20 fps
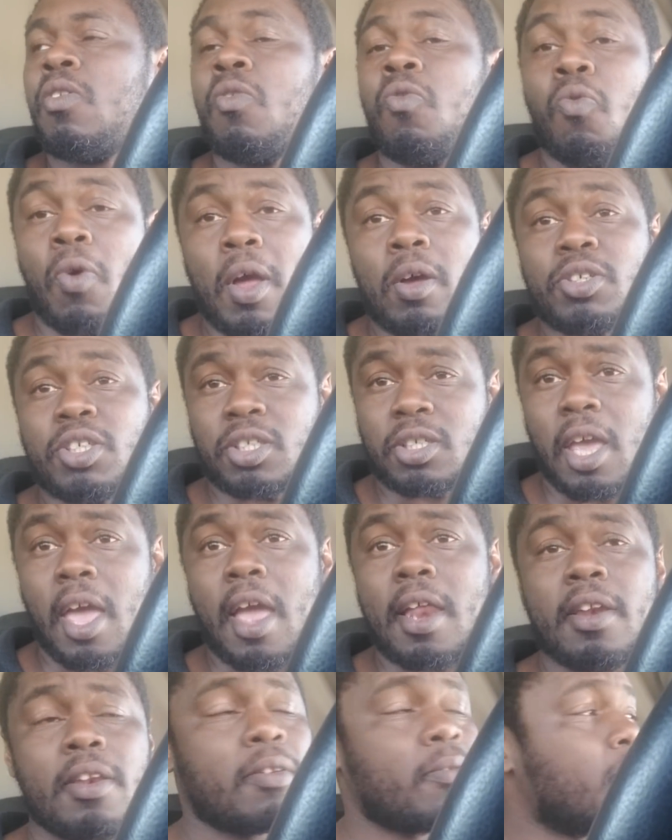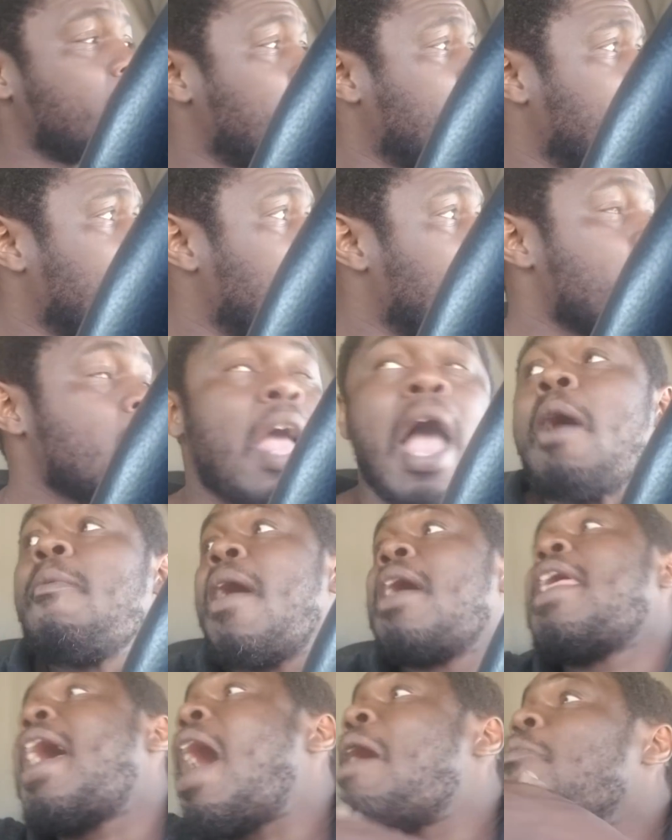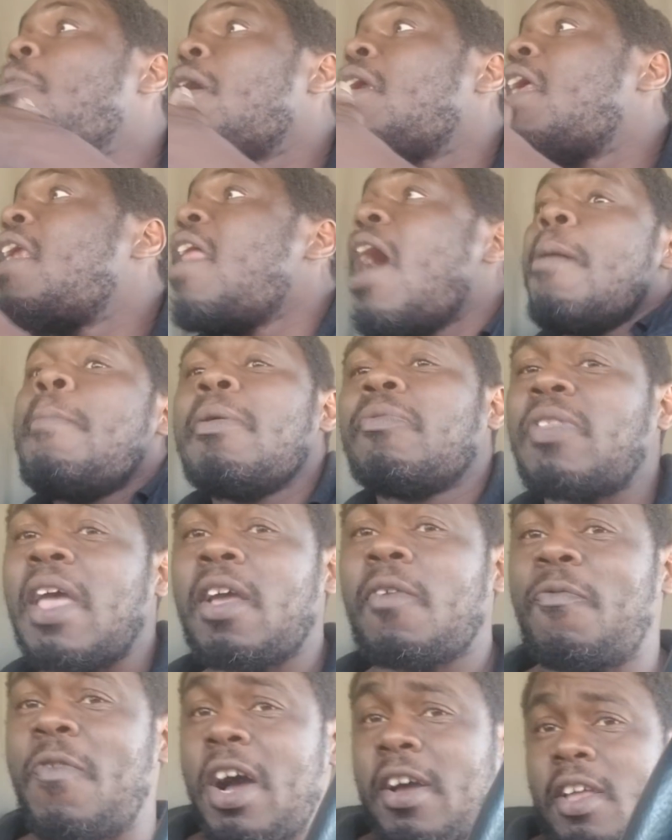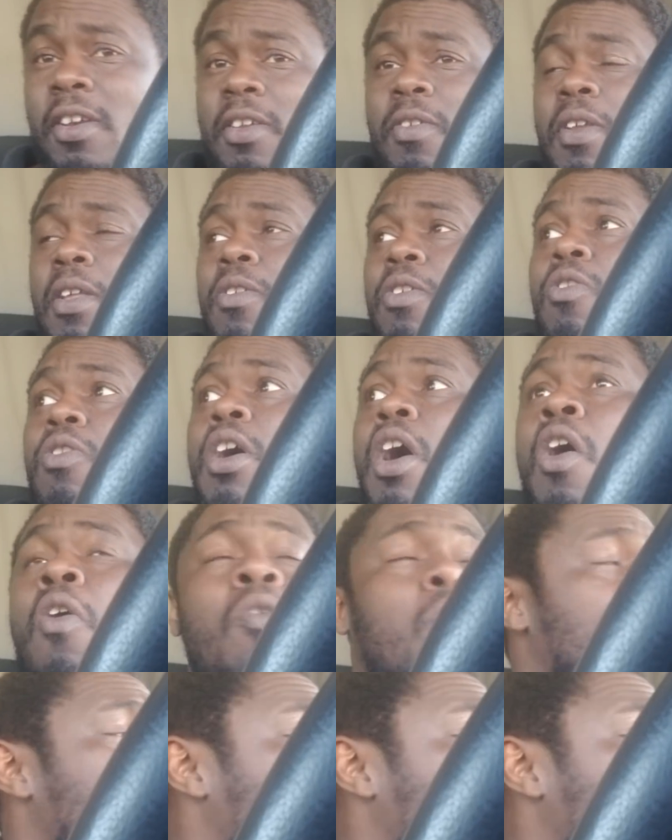Real shit. I'd rather have one of them if they fucking, you know,